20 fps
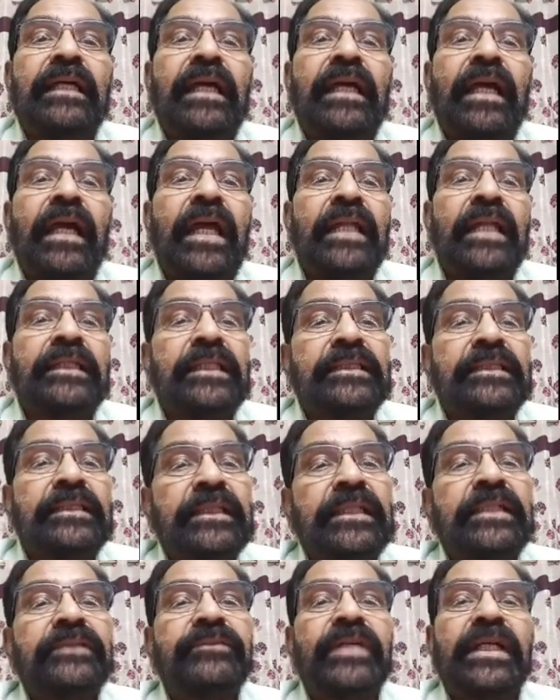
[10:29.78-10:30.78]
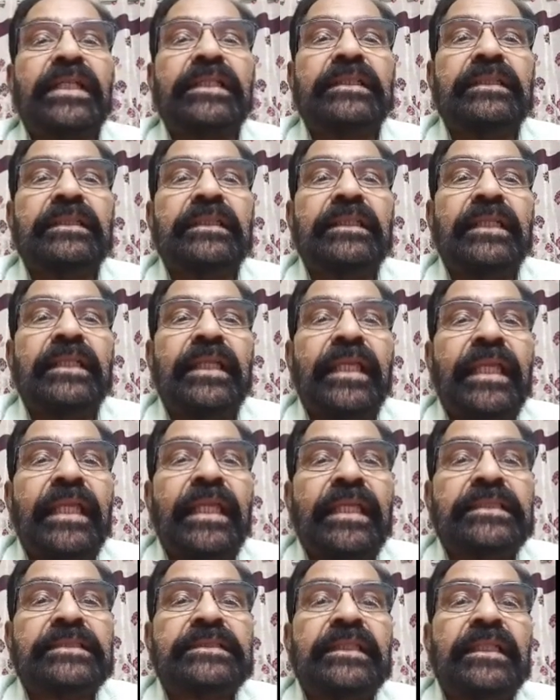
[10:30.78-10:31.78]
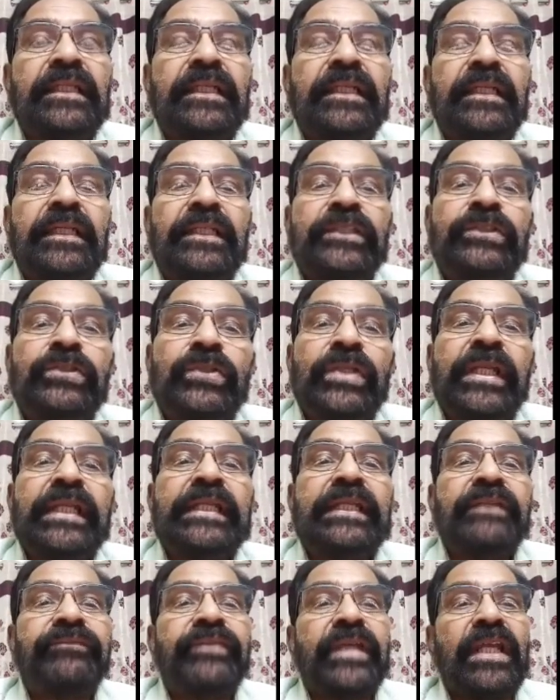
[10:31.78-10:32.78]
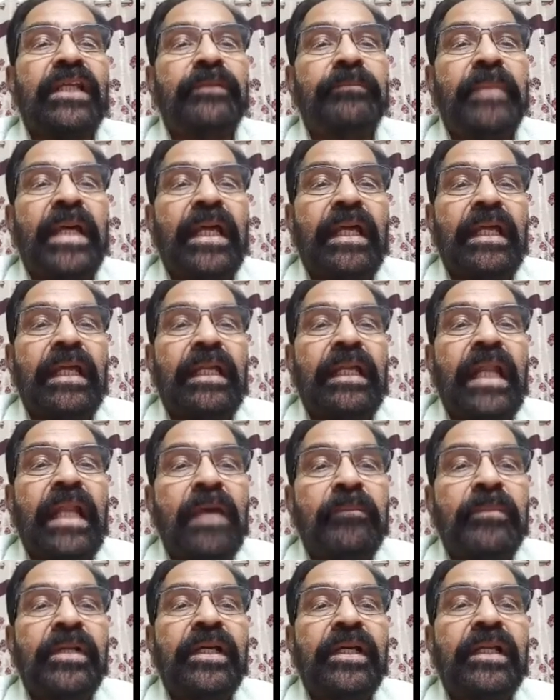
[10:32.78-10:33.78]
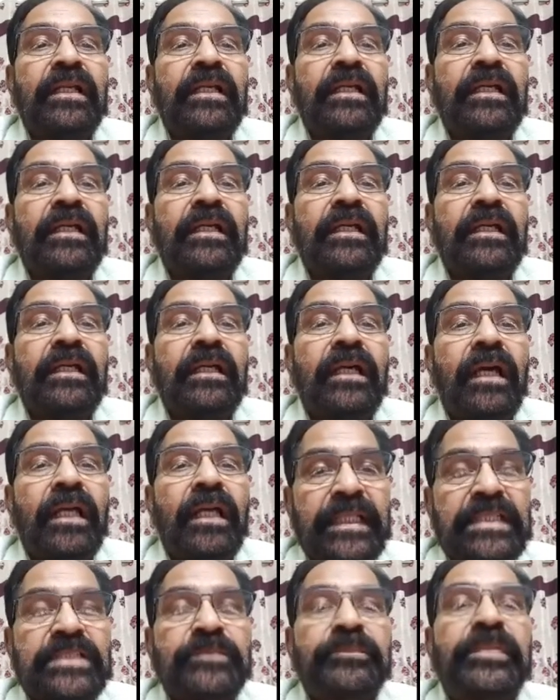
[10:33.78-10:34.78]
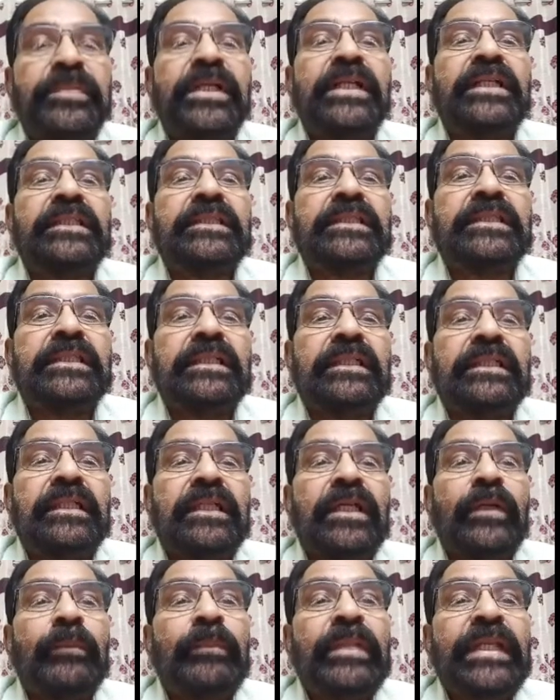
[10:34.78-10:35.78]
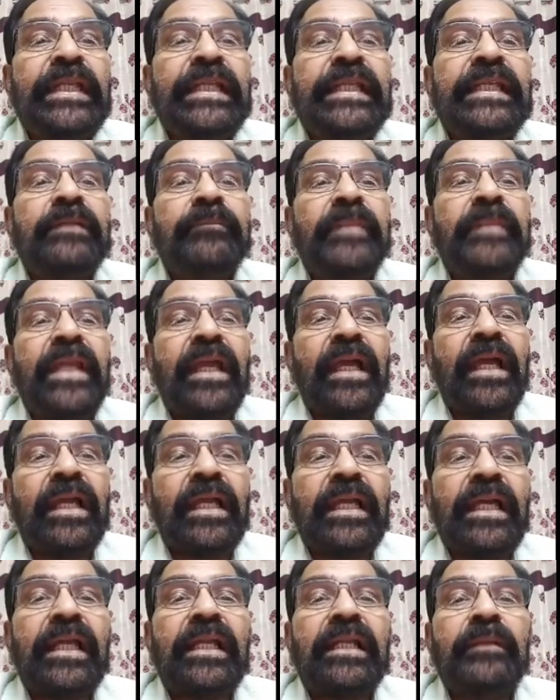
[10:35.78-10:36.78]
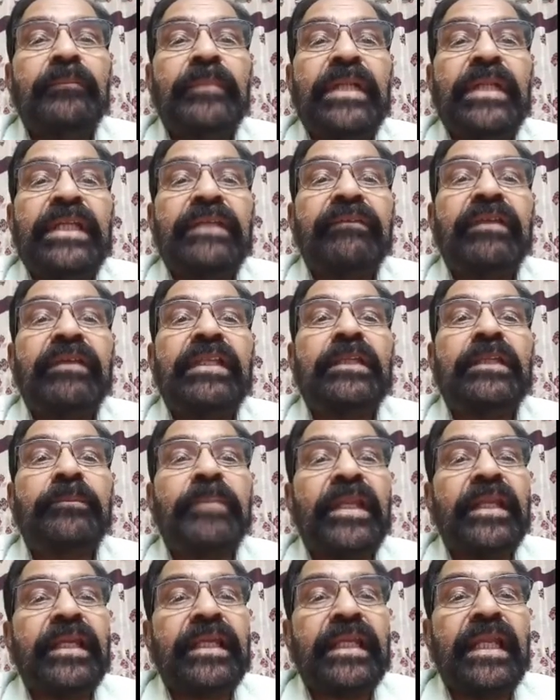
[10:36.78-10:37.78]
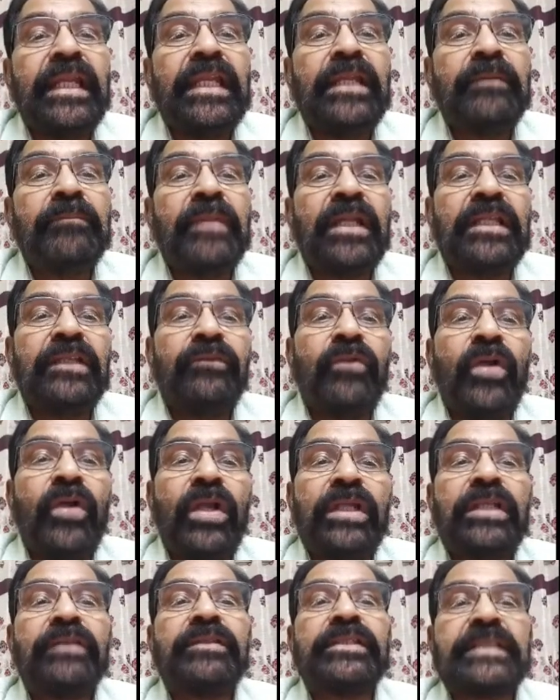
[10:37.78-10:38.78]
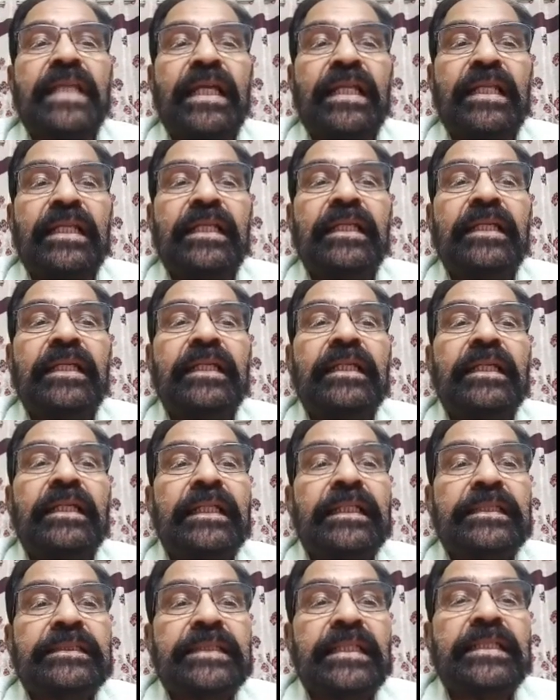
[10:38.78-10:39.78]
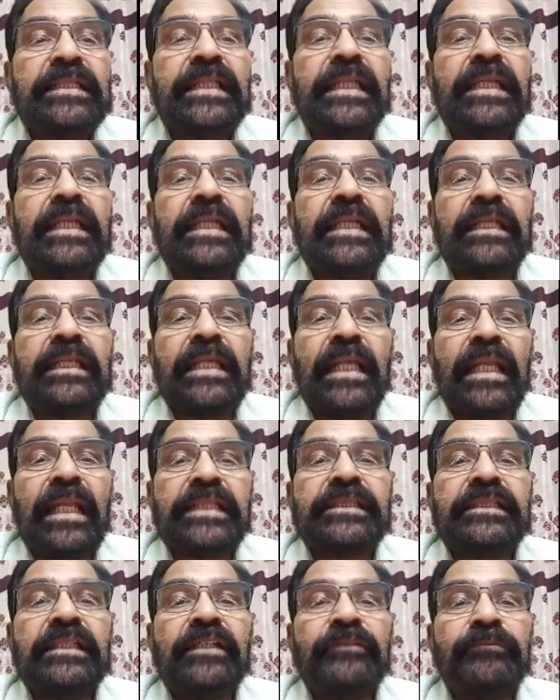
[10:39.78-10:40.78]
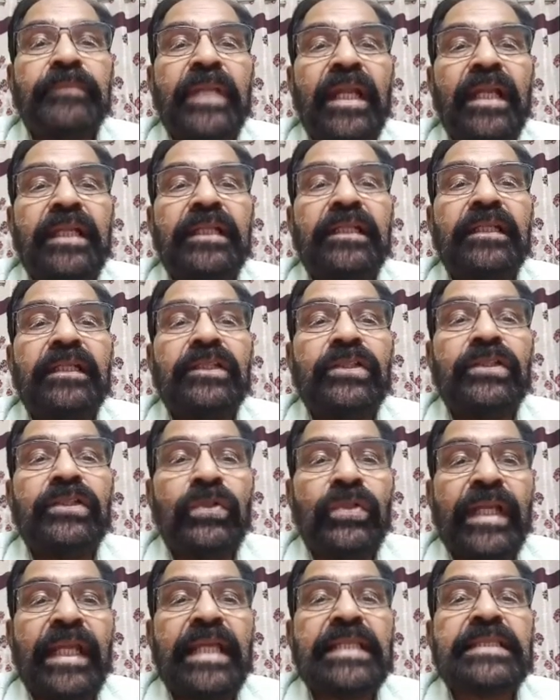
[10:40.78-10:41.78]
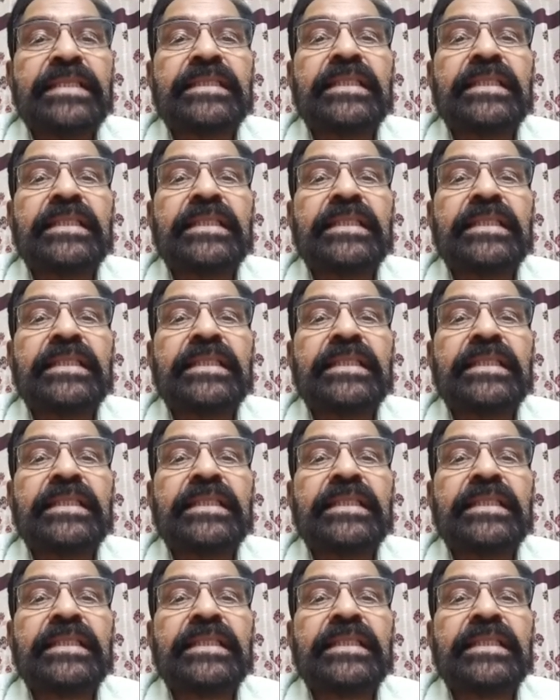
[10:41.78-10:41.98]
And the third one is during difficult labor, that is birth, bleeding may occur between the pericranium and the vault of the skull, resulting in collection of blood known as